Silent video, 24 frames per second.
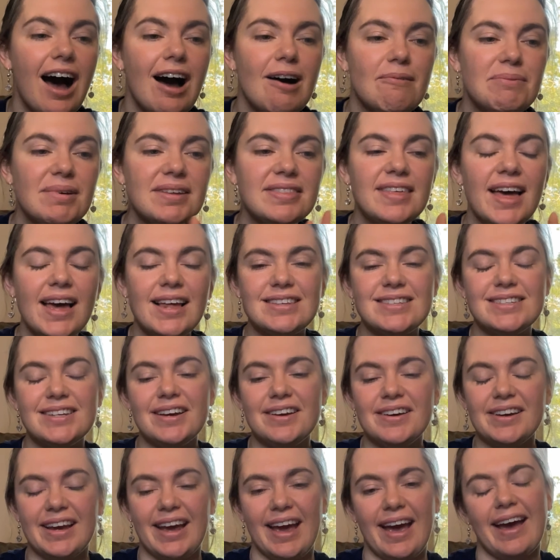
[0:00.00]
But that's
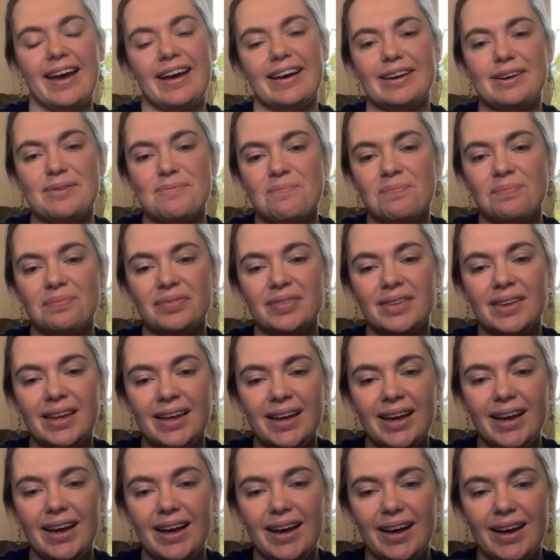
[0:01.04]
okay.
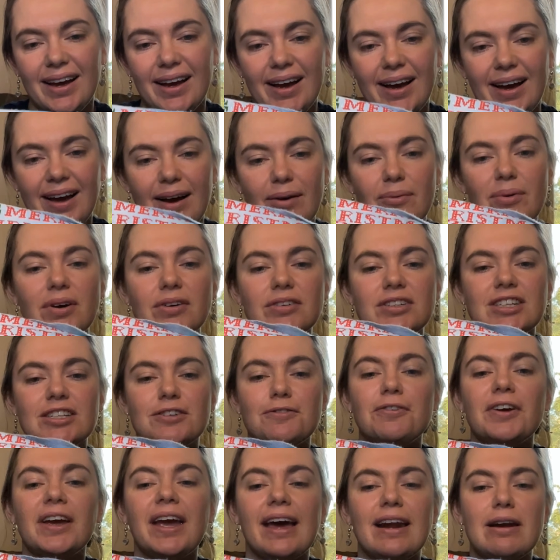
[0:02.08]
We'll just
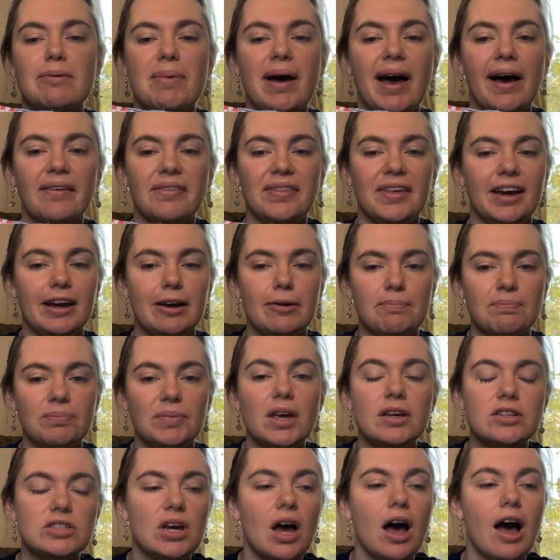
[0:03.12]
forget about them.
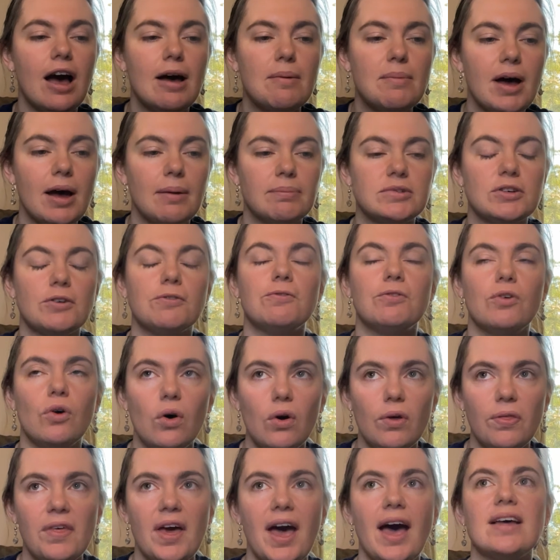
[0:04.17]
So I'm up to
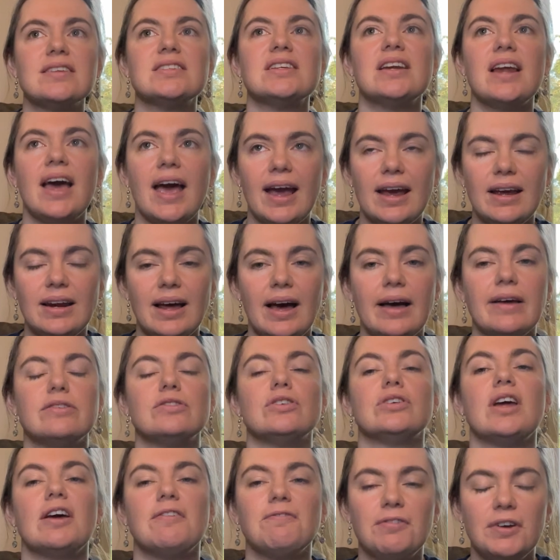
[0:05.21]

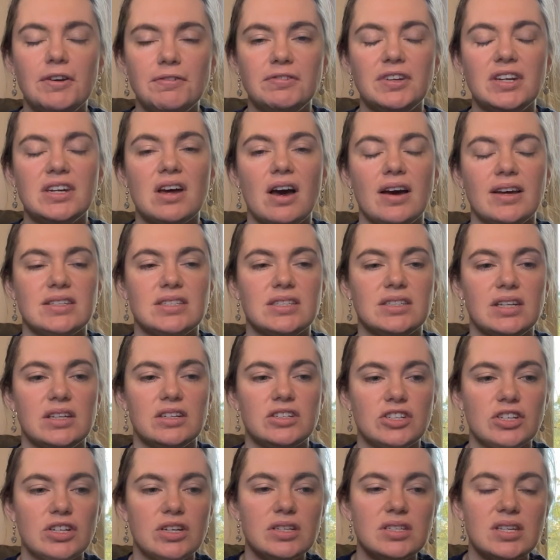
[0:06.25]
4,859
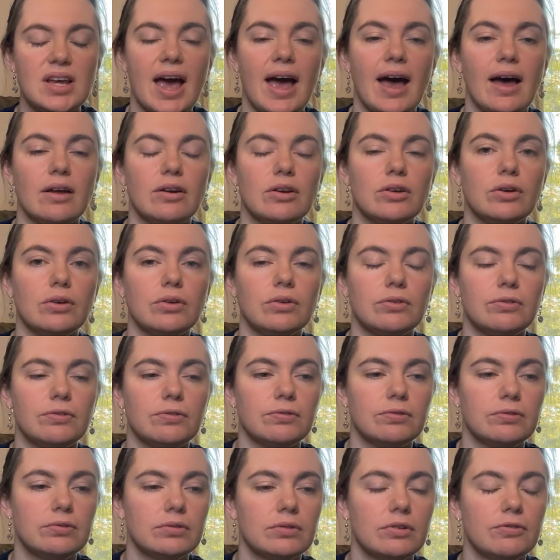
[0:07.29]
stitches out of
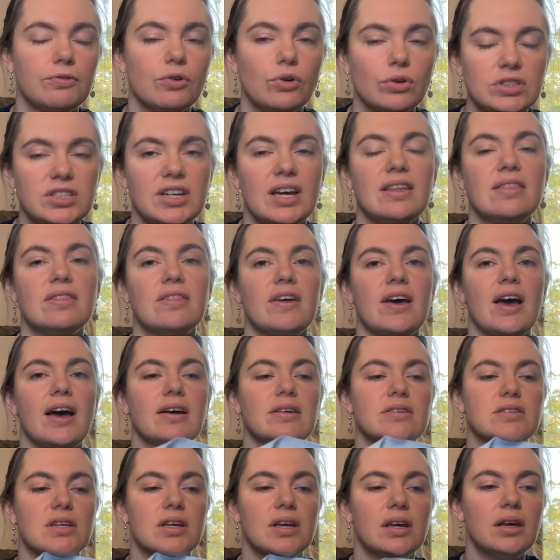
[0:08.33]

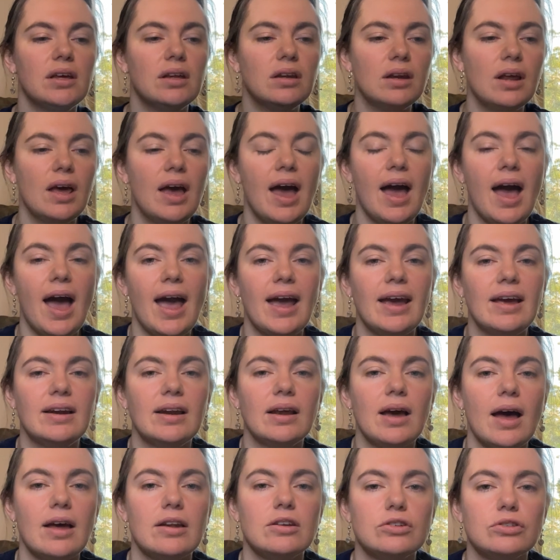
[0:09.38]

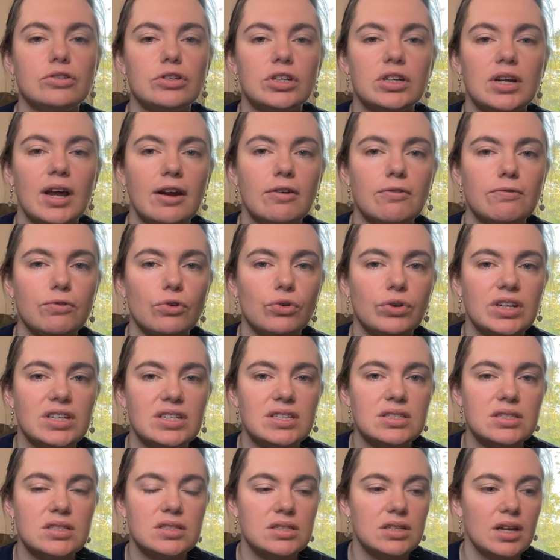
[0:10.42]

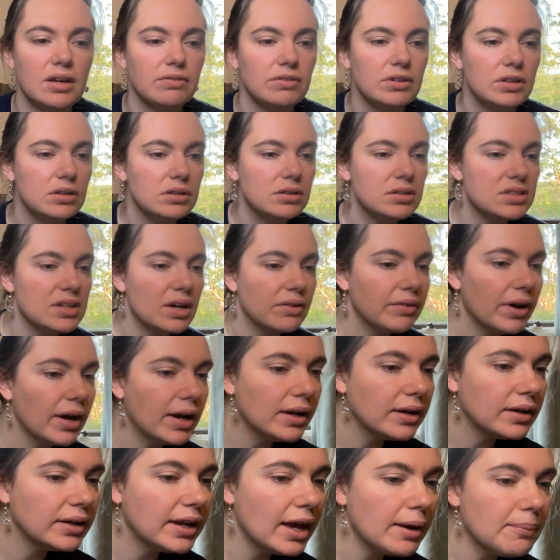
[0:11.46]
14,847. Is that right?
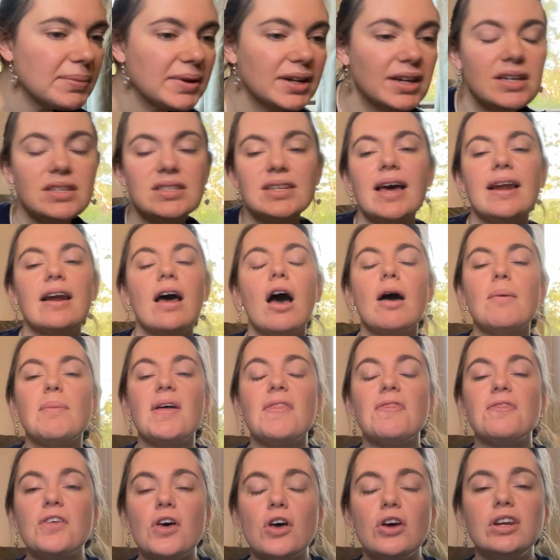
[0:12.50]
Yep, it is. And I'm
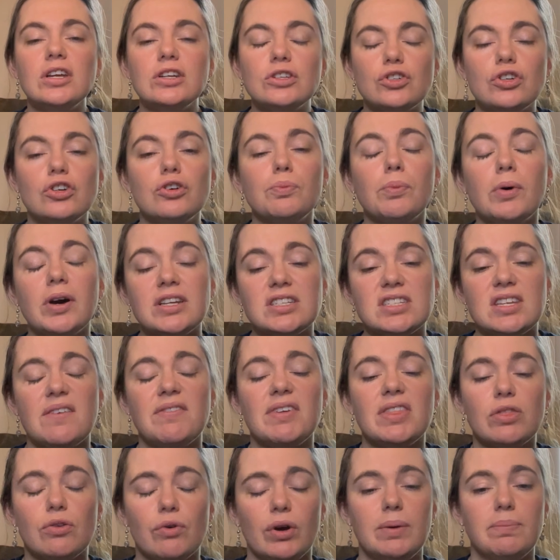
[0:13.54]
at
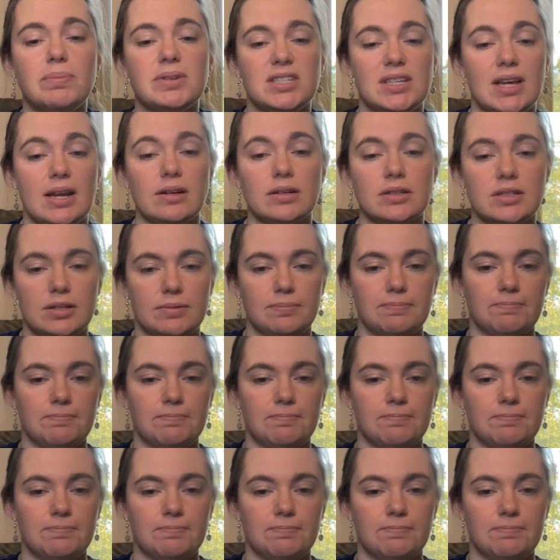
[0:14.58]
32.73%.